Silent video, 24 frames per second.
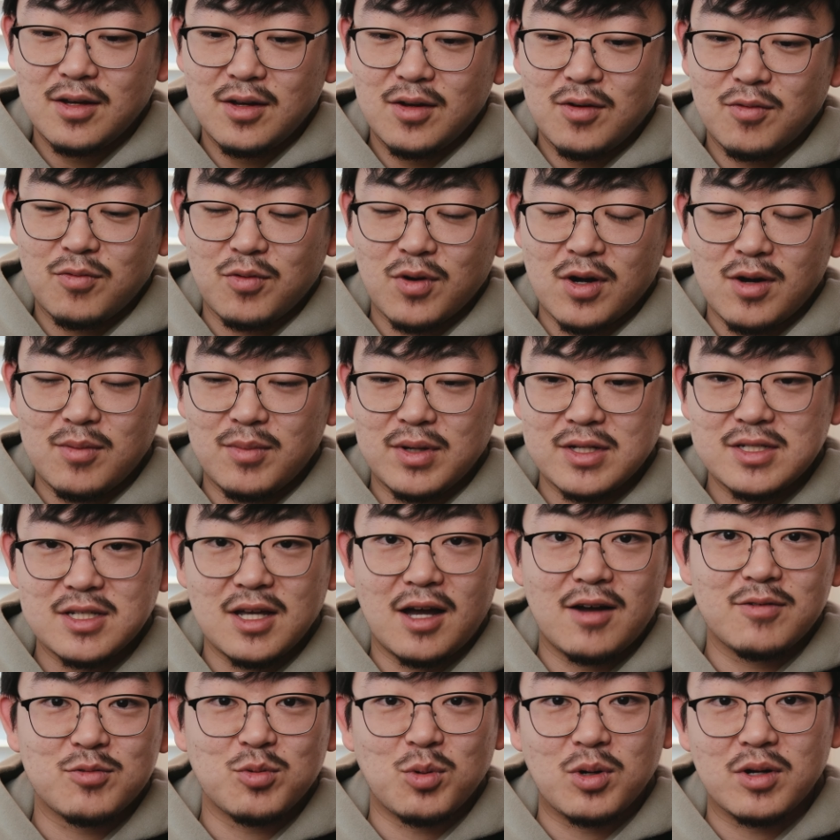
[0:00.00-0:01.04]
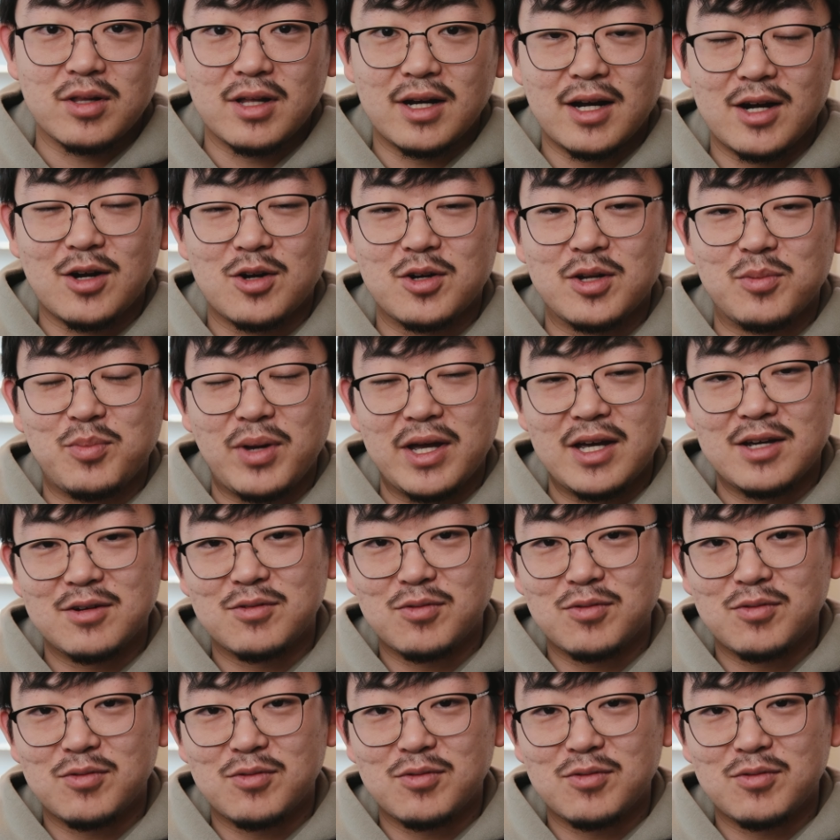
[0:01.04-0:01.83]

from a software that I already paid